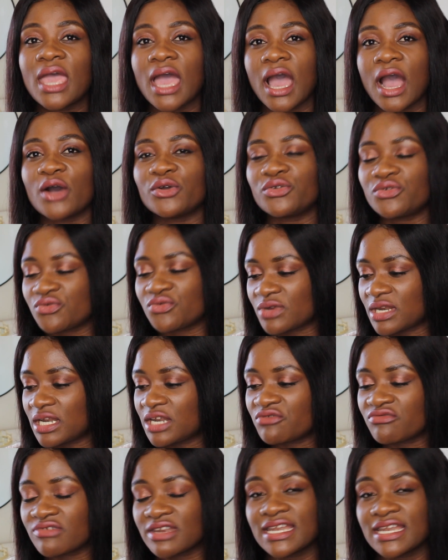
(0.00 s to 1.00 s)
I would
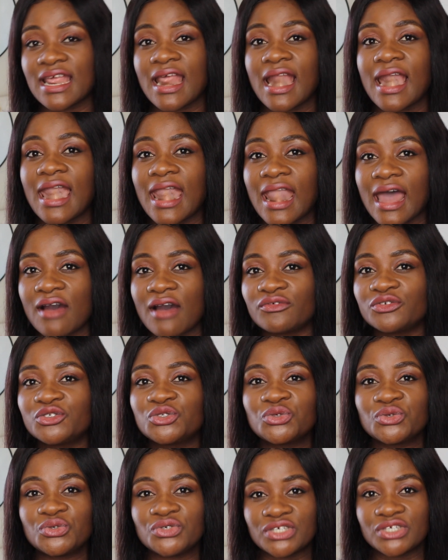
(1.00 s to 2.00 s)
really love
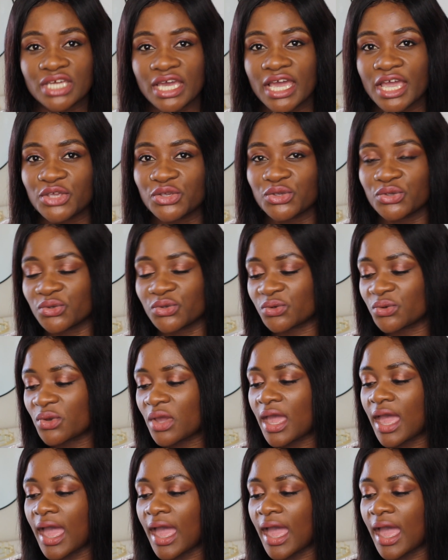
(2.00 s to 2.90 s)
to hear you